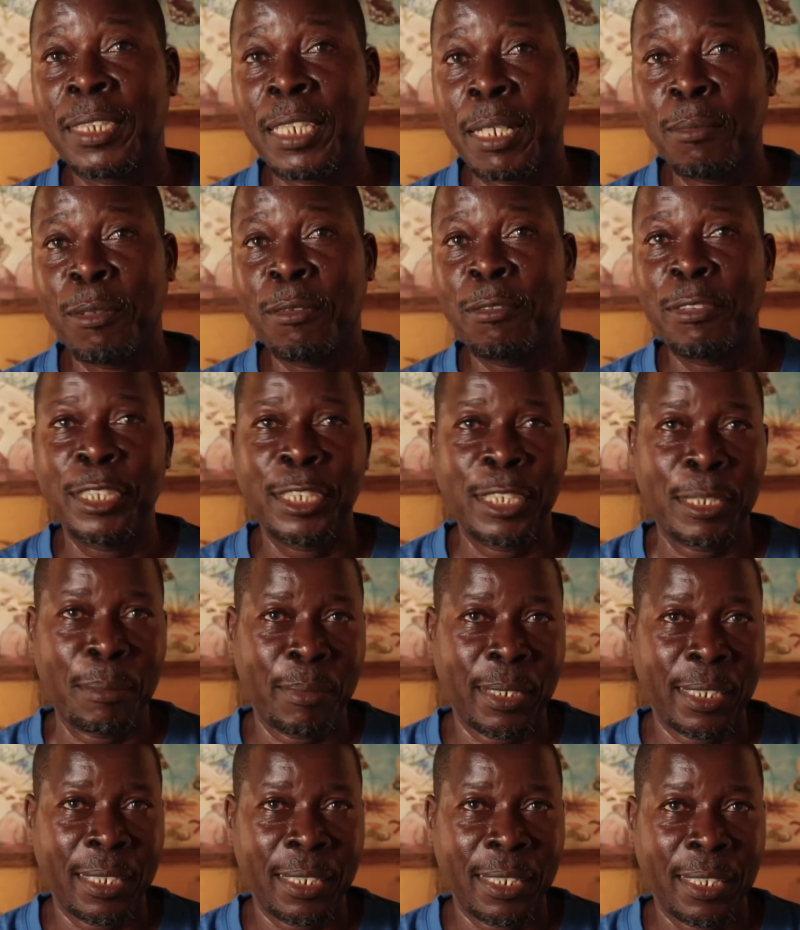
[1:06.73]
some
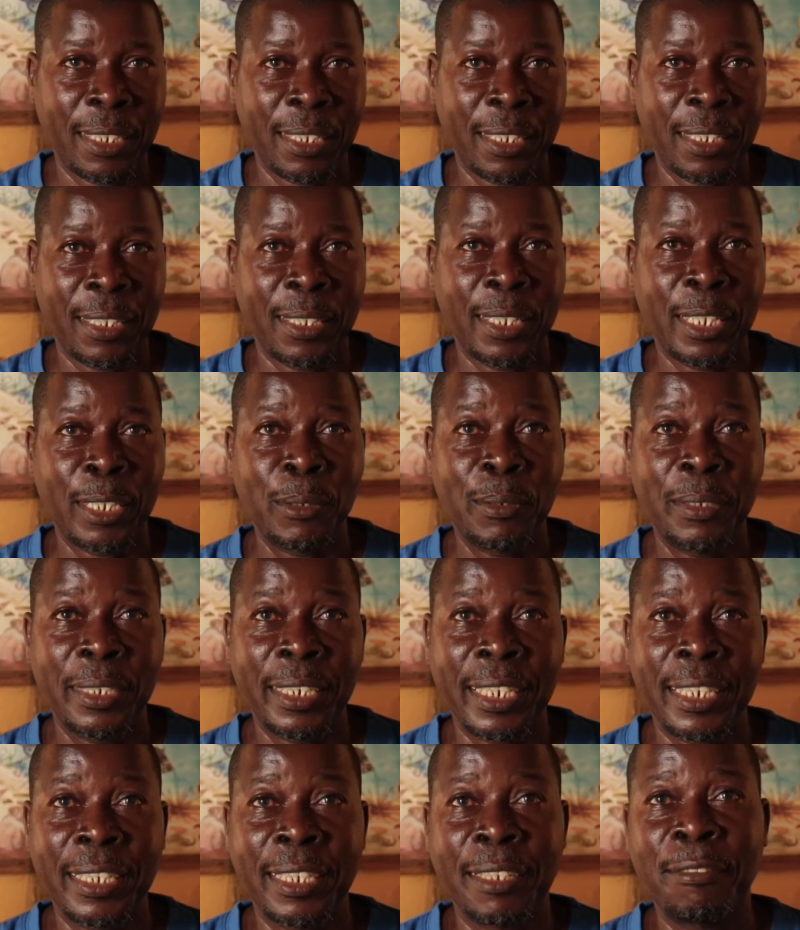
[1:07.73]
fishermen, they're
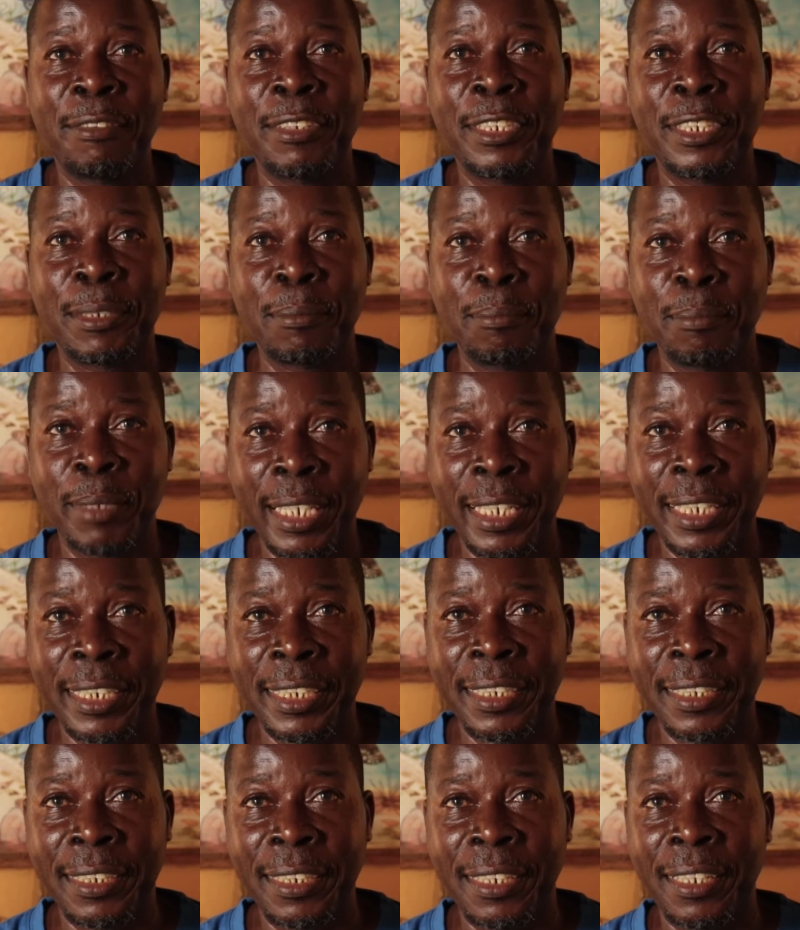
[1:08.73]
using their fishing
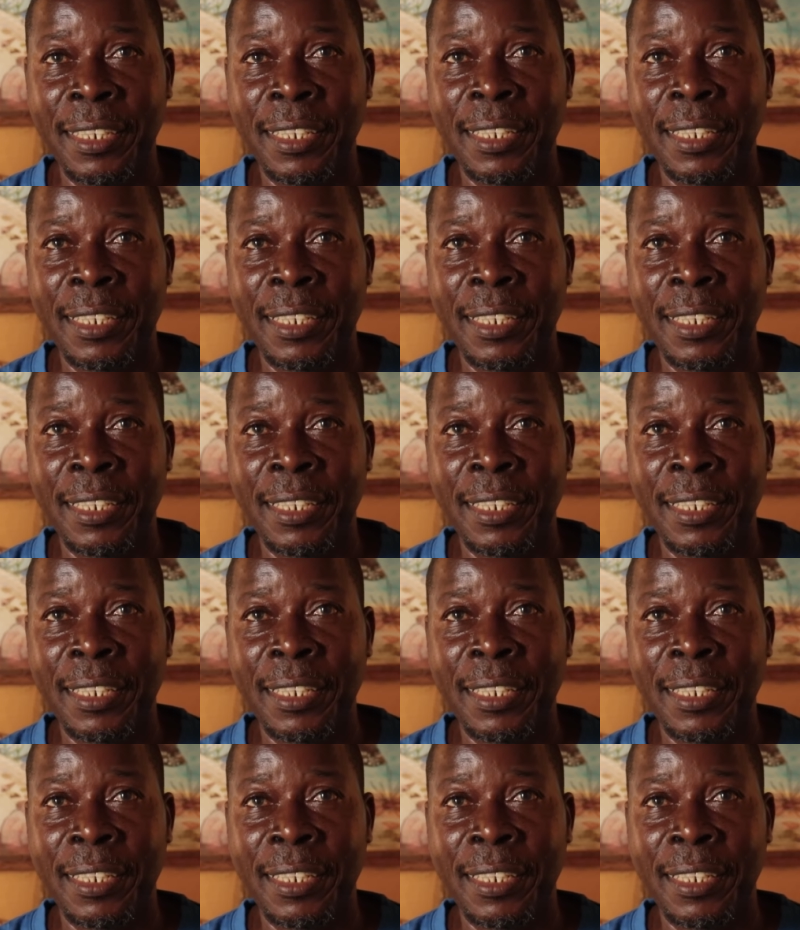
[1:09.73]
baits.